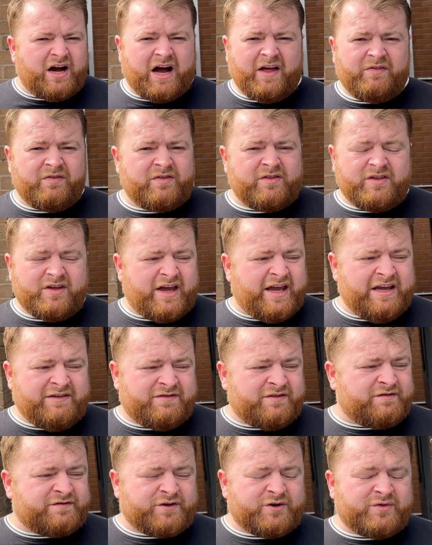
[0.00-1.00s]
And
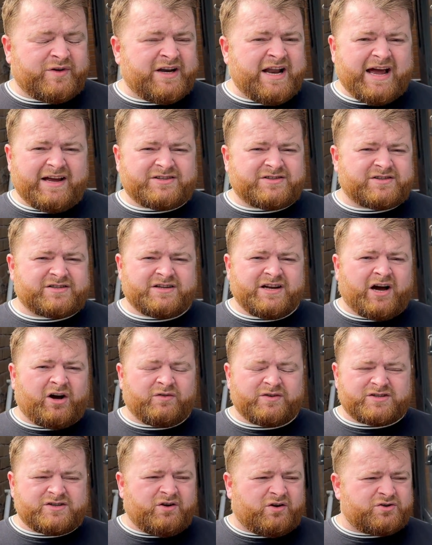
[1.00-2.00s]
even through the Nexus now,
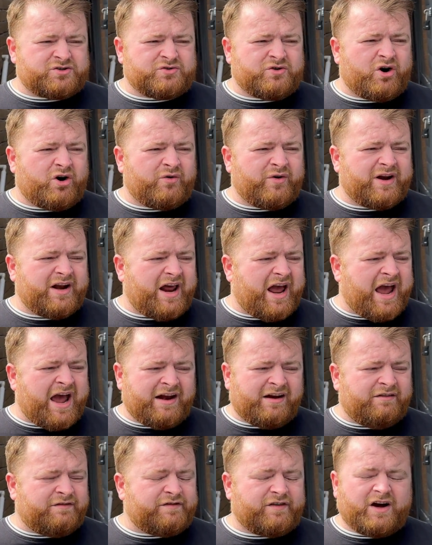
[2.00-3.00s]
it's not drawing
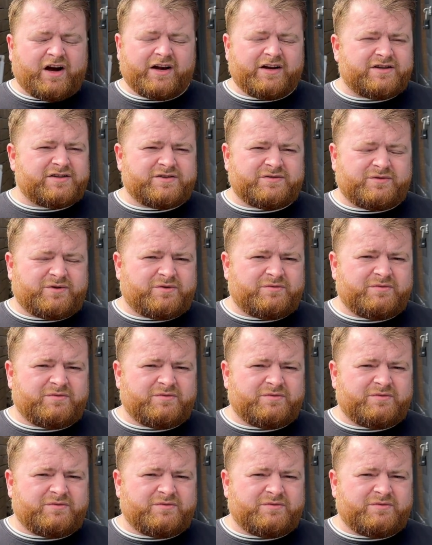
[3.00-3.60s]
any fines through.